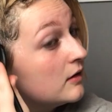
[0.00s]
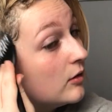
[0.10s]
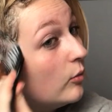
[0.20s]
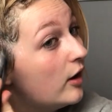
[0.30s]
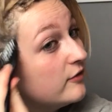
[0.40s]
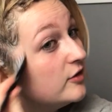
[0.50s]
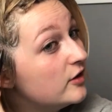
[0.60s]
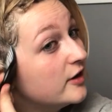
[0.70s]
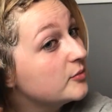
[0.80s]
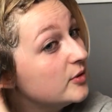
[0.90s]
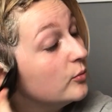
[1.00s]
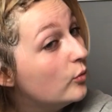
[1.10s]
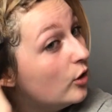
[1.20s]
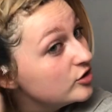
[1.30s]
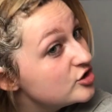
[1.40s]
what have you guys been
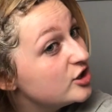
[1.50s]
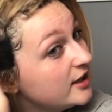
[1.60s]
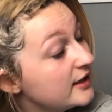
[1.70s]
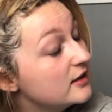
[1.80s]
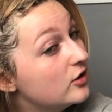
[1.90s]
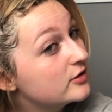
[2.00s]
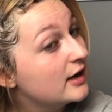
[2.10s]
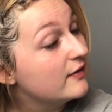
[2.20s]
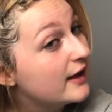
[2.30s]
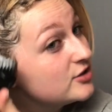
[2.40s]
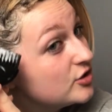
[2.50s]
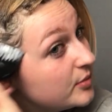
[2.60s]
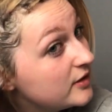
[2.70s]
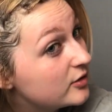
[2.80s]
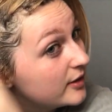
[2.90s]
watching in lockdown? That should be
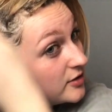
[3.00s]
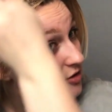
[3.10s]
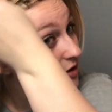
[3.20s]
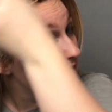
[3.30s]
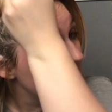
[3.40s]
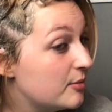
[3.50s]
the question.